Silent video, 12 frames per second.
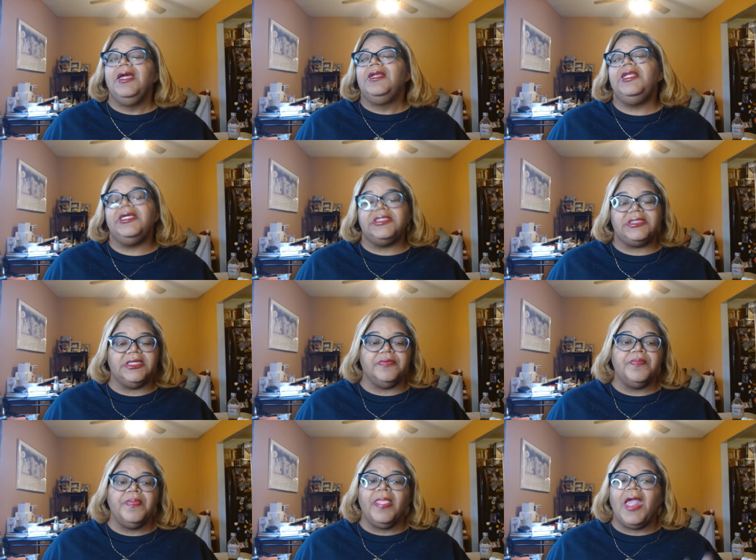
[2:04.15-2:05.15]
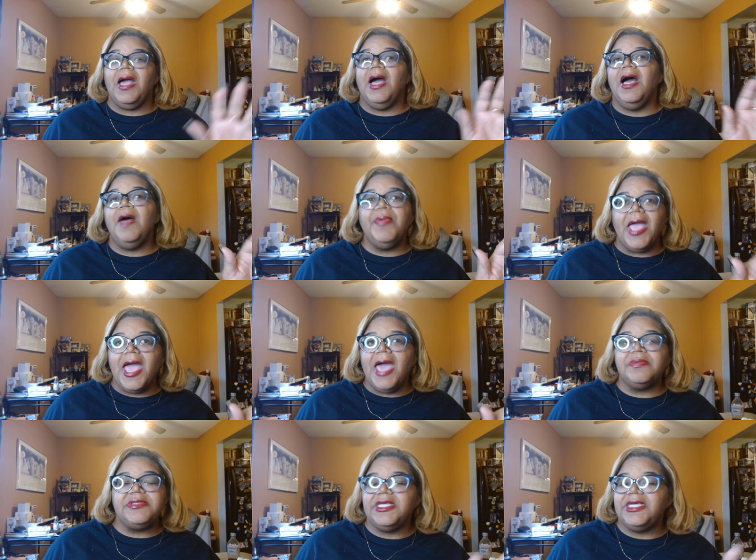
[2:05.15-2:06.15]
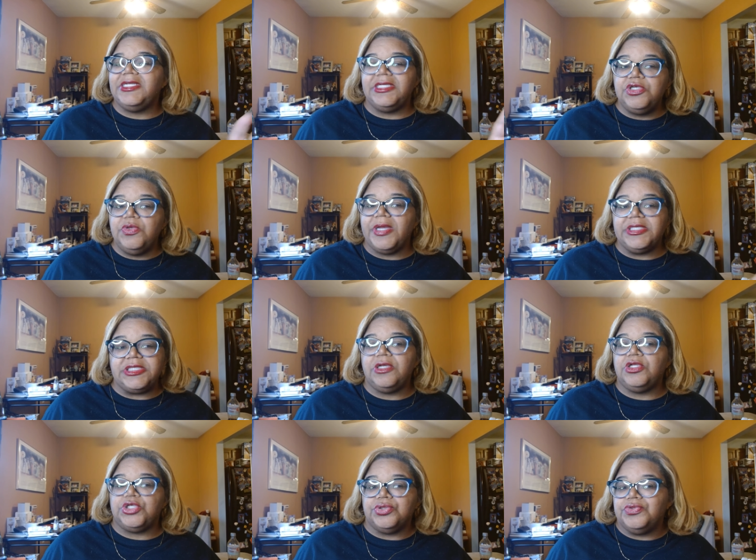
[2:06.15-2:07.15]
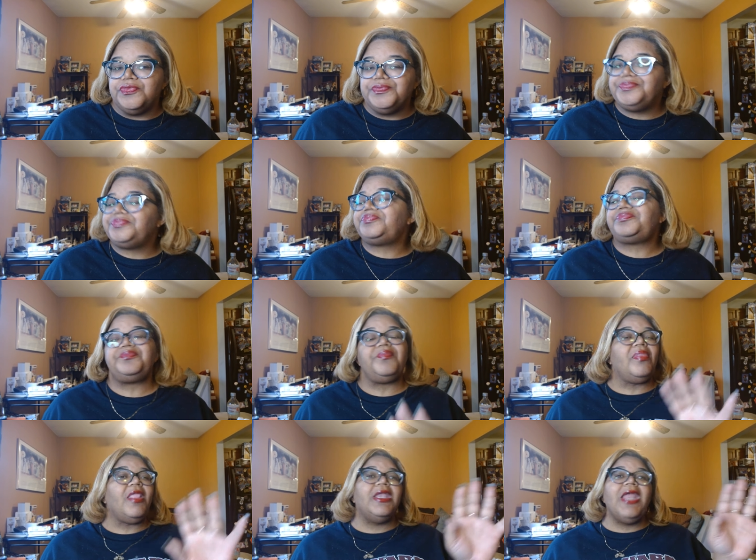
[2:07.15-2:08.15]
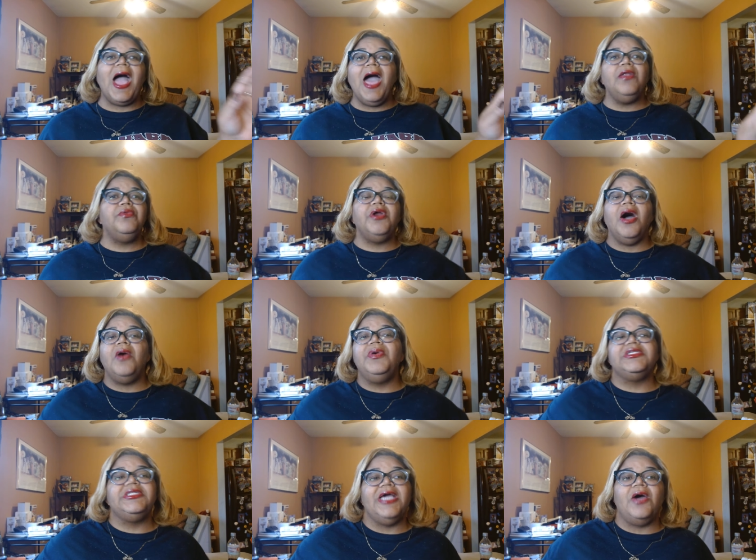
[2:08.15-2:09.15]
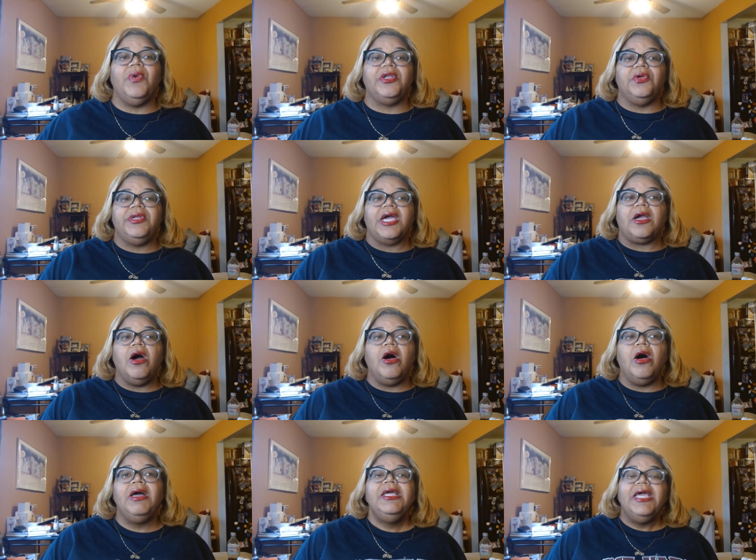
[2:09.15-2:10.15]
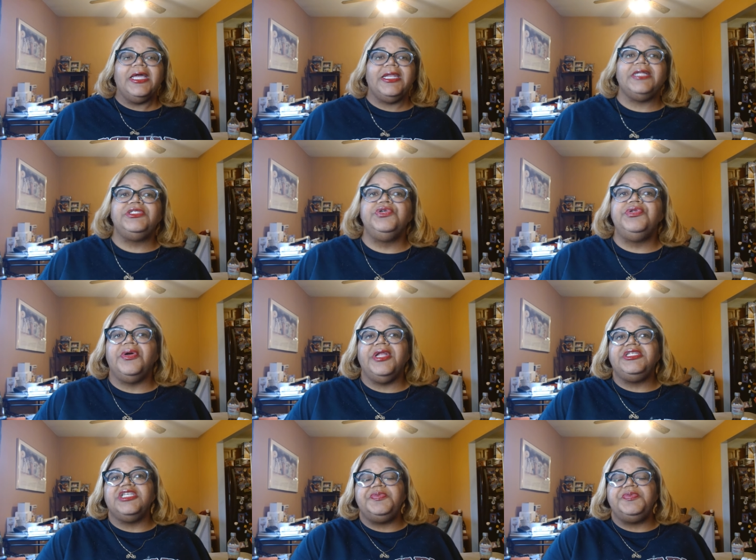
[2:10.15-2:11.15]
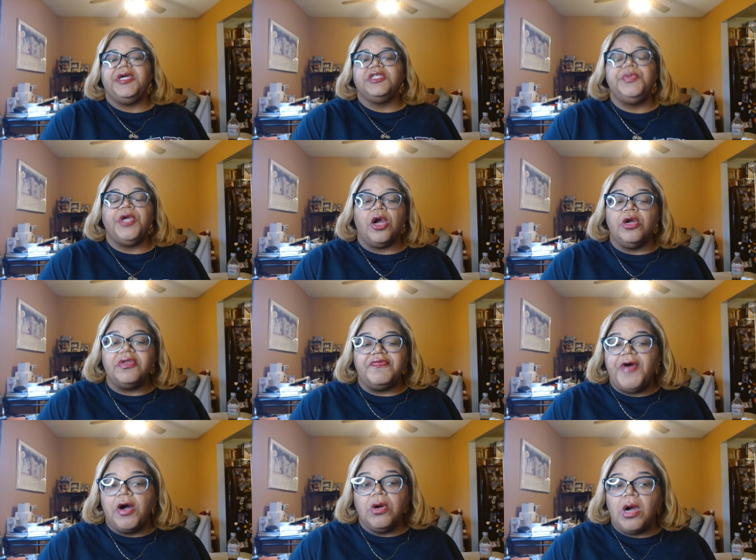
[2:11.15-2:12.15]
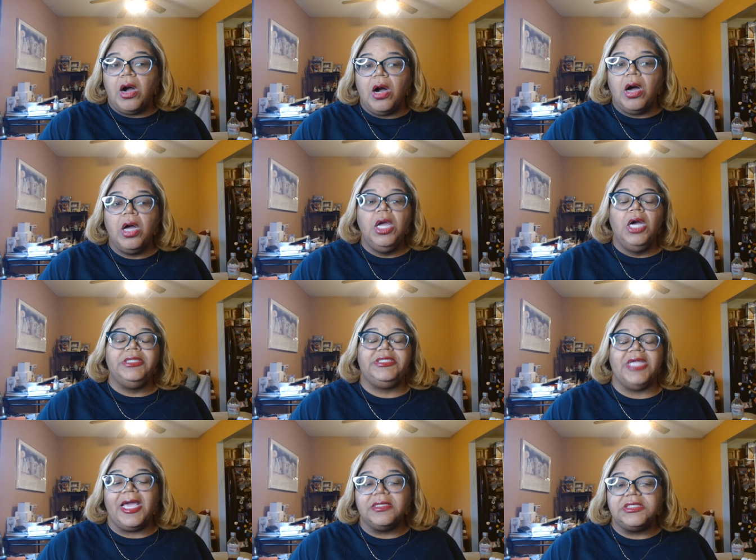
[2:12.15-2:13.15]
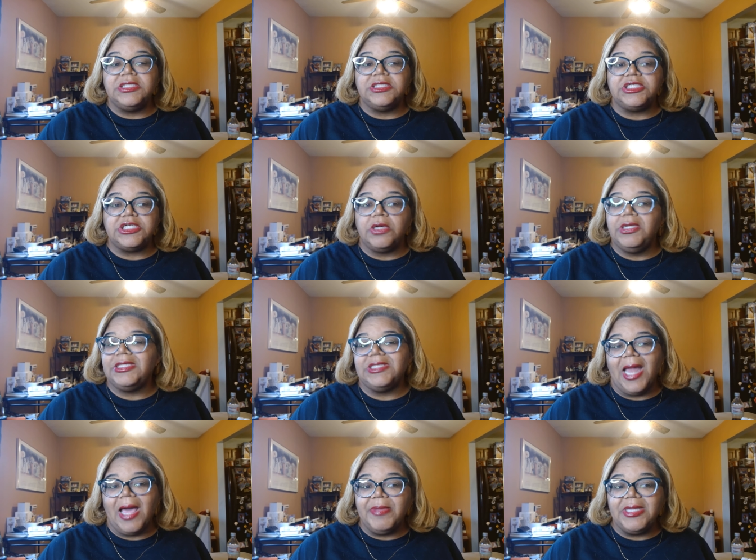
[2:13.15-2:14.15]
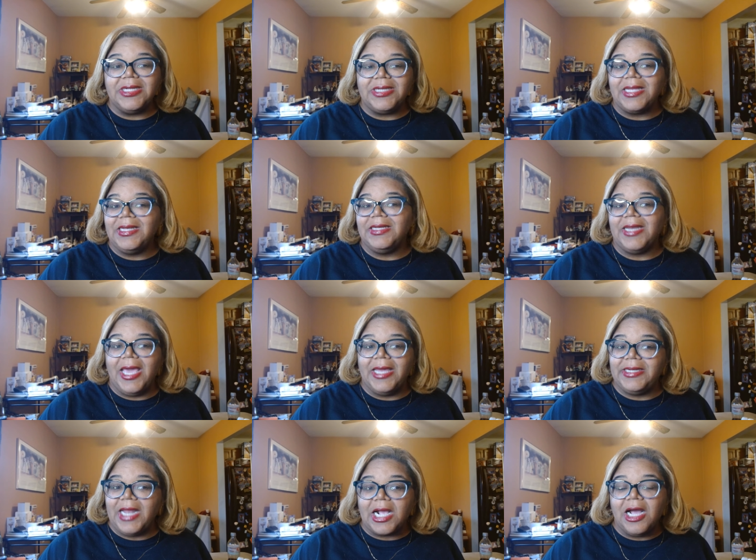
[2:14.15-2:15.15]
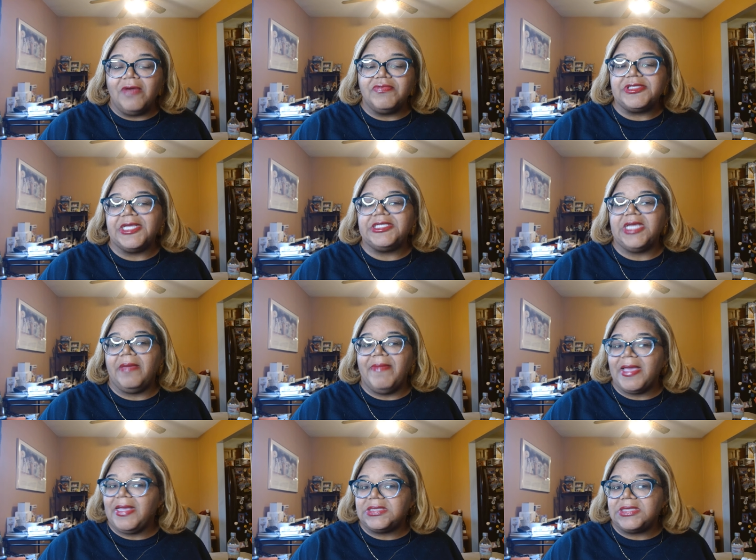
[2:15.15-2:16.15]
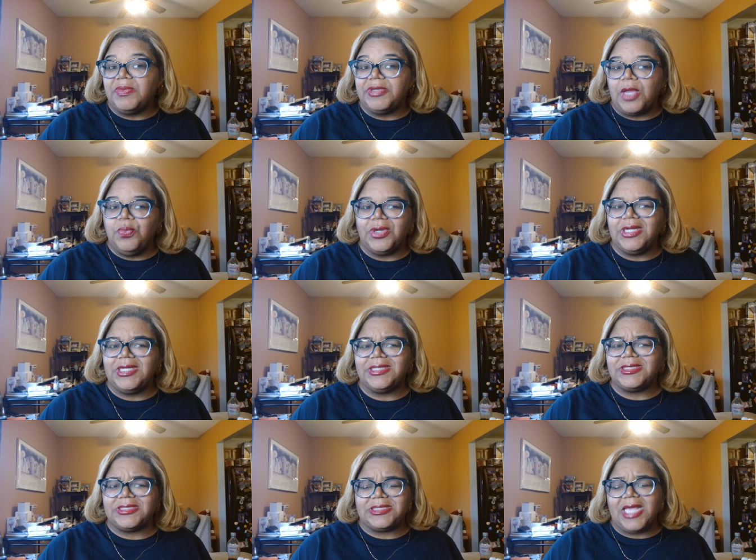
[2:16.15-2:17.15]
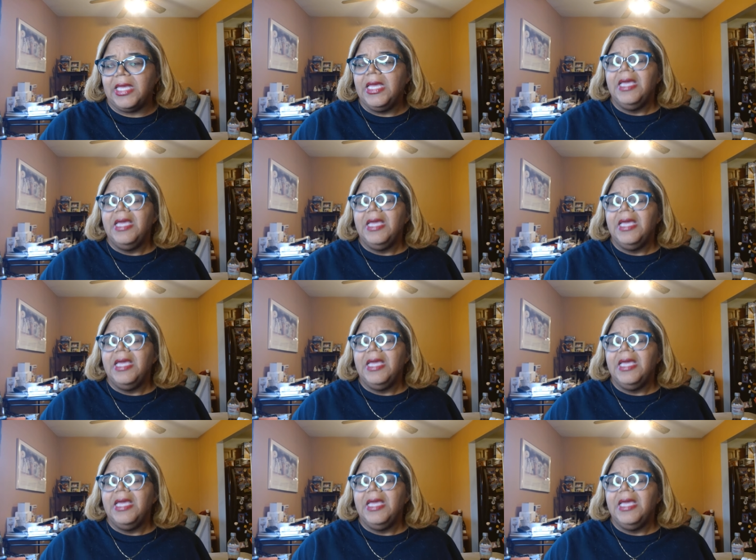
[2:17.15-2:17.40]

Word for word: Listen, other Adam said that you ain't tell the truth. Now I don't know, I wasn't there, I wasn't on that call, and I do know that just because we heard the phone call down to the show does not mean that they didn't edit that conversation and make it say what they wanted it to say.